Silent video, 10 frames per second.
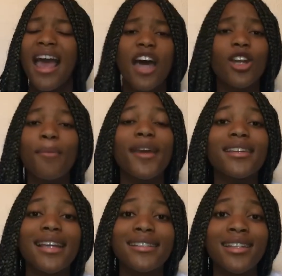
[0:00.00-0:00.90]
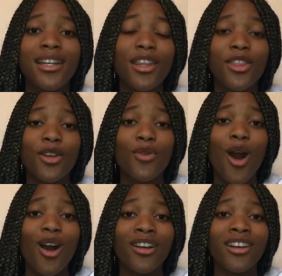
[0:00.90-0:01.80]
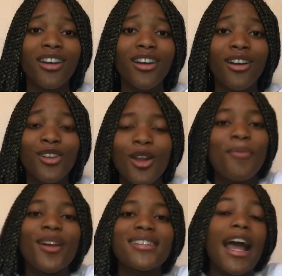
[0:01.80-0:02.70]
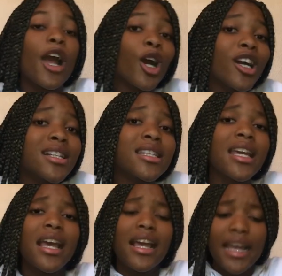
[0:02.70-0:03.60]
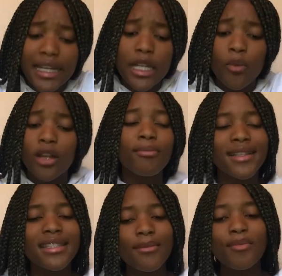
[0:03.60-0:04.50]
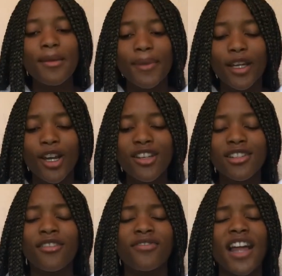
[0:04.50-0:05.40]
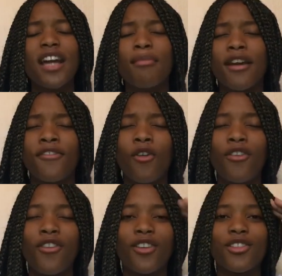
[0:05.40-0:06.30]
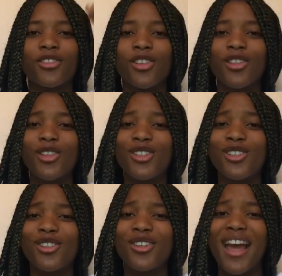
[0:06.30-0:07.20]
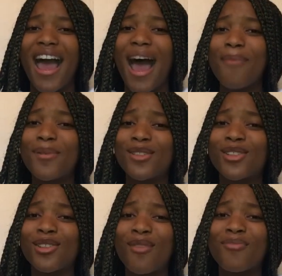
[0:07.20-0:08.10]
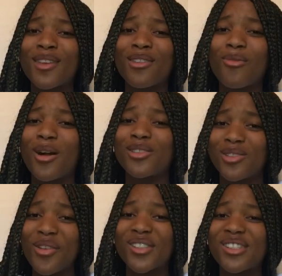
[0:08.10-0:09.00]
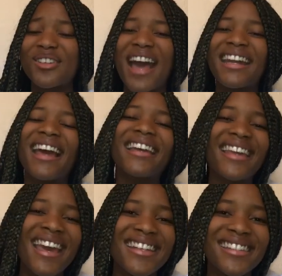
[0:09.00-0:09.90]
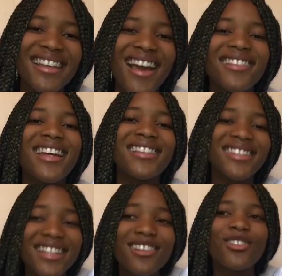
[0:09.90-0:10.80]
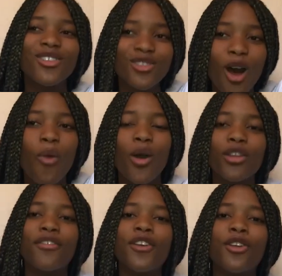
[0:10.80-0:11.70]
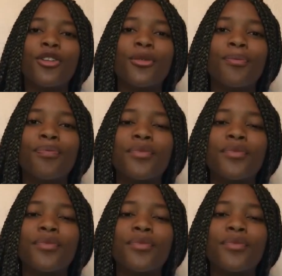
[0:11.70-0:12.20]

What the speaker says: And not because I did anything wrong, not because I hurt anyone, but simply because the flag my forefathers salute to happens to not be the ones yours do, and I guess that signals not one of you.